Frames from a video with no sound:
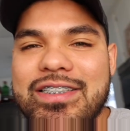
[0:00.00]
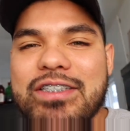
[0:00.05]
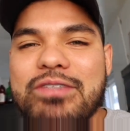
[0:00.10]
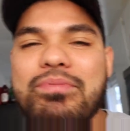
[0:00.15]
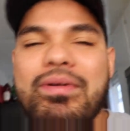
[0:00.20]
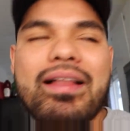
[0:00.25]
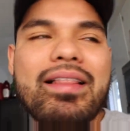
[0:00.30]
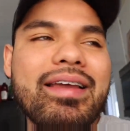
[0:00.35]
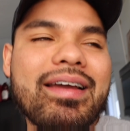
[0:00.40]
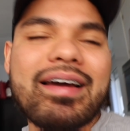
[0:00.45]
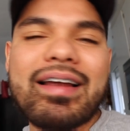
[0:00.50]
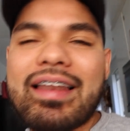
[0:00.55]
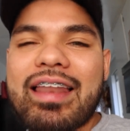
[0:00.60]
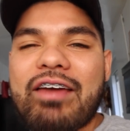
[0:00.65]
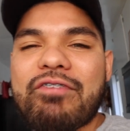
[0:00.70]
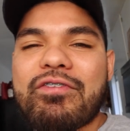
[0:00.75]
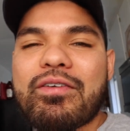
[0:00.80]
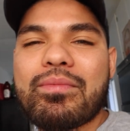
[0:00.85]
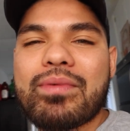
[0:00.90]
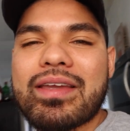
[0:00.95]
she's probably gonna
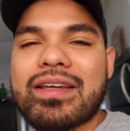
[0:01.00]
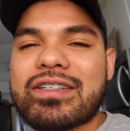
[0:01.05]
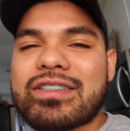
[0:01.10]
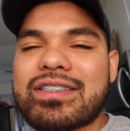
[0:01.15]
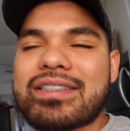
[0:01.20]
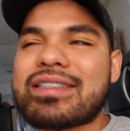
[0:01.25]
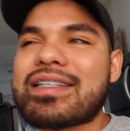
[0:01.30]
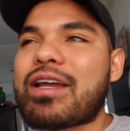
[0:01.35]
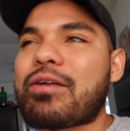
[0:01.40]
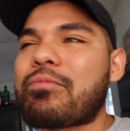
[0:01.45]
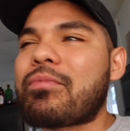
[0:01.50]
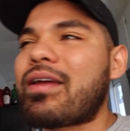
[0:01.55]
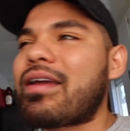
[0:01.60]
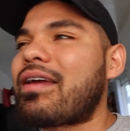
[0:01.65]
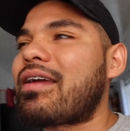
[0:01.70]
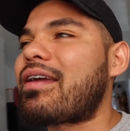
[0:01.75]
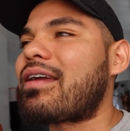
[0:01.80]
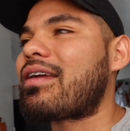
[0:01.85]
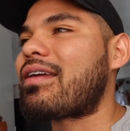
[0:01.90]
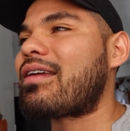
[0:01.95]
laugh at me because she's like,
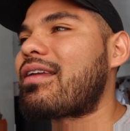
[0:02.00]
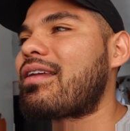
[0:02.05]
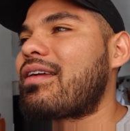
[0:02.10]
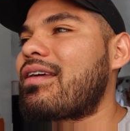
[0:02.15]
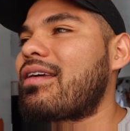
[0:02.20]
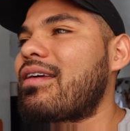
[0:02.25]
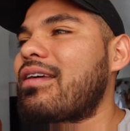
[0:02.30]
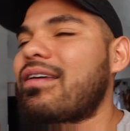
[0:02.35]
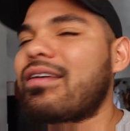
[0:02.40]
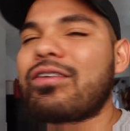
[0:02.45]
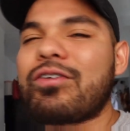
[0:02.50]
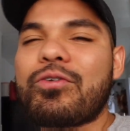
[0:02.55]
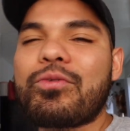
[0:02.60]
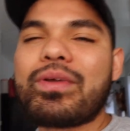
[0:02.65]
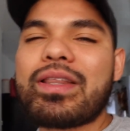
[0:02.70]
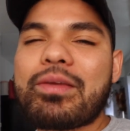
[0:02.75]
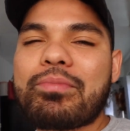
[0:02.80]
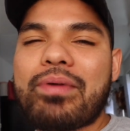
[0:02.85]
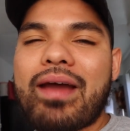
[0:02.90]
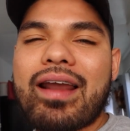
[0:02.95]
man, you're
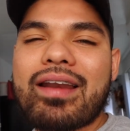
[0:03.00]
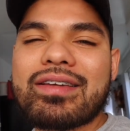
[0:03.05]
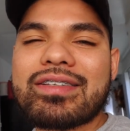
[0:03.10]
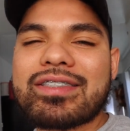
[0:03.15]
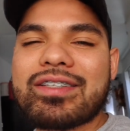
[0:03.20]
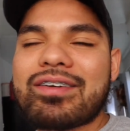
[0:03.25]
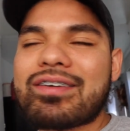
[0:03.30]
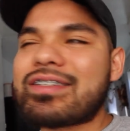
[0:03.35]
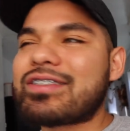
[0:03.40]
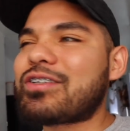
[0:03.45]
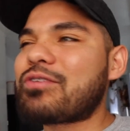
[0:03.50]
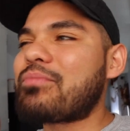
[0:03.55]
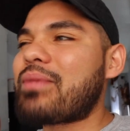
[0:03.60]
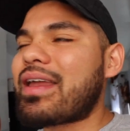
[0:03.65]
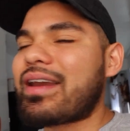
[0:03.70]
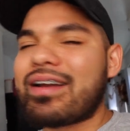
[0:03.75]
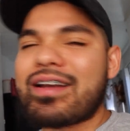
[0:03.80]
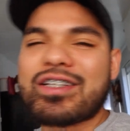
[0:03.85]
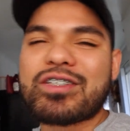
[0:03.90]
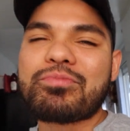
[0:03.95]
really proud of yourself because you
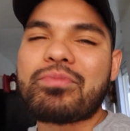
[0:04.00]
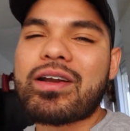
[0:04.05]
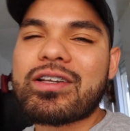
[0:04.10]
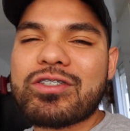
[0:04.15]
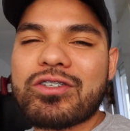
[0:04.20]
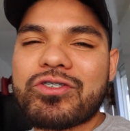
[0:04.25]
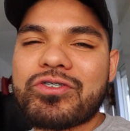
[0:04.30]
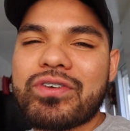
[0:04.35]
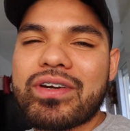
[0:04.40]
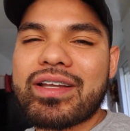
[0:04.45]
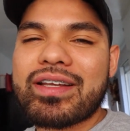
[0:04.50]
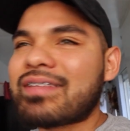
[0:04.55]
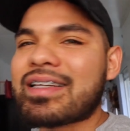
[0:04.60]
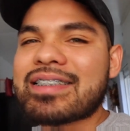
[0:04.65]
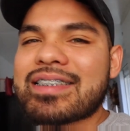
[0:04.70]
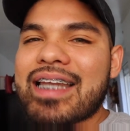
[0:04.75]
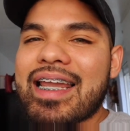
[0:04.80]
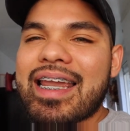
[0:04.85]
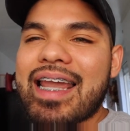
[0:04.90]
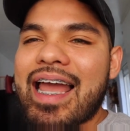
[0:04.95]
made an espresso drink?
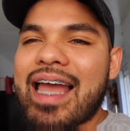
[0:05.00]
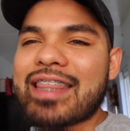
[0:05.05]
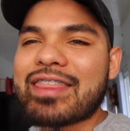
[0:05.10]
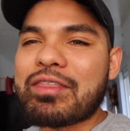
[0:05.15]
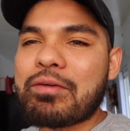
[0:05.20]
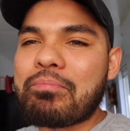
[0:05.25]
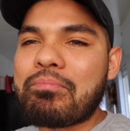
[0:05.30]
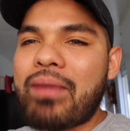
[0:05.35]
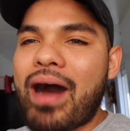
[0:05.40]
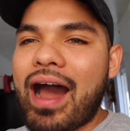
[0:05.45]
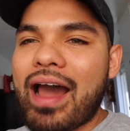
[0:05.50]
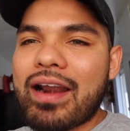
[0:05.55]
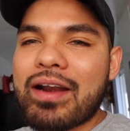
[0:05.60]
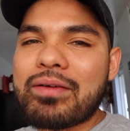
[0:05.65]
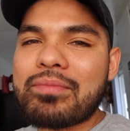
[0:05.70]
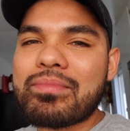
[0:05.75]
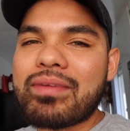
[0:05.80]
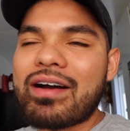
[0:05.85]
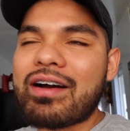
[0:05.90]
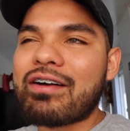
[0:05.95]
That's like at the
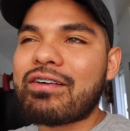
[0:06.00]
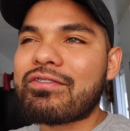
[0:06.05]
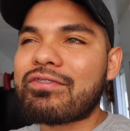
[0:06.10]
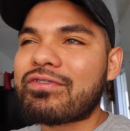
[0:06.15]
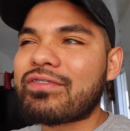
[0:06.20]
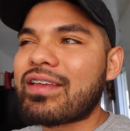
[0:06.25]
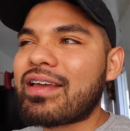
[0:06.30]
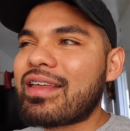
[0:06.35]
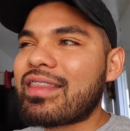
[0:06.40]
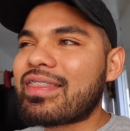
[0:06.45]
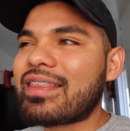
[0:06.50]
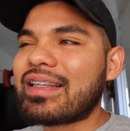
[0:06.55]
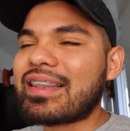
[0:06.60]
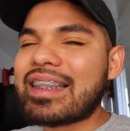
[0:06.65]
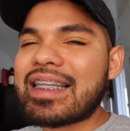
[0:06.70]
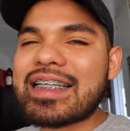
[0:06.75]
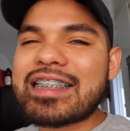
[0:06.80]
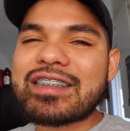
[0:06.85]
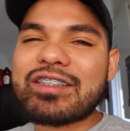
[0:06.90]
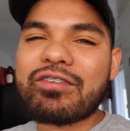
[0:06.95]
bottom of the
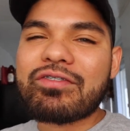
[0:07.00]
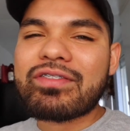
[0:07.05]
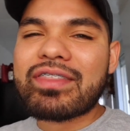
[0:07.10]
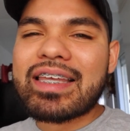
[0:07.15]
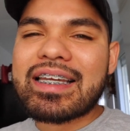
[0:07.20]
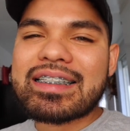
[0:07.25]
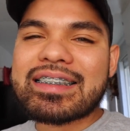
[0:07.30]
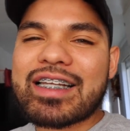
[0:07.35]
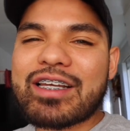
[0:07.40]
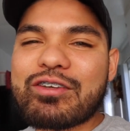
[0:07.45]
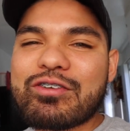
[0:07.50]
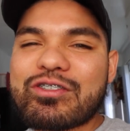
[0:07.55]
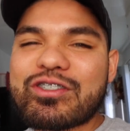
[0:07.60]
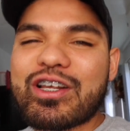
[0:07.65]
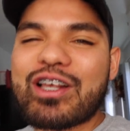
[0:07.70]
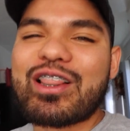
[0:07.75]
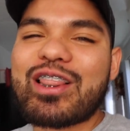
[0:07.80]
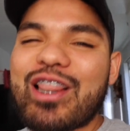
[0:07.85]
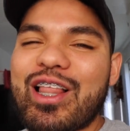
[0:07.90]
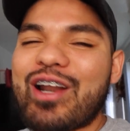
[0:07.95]
list of things that you
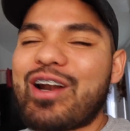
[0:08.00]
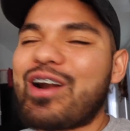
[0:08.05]
should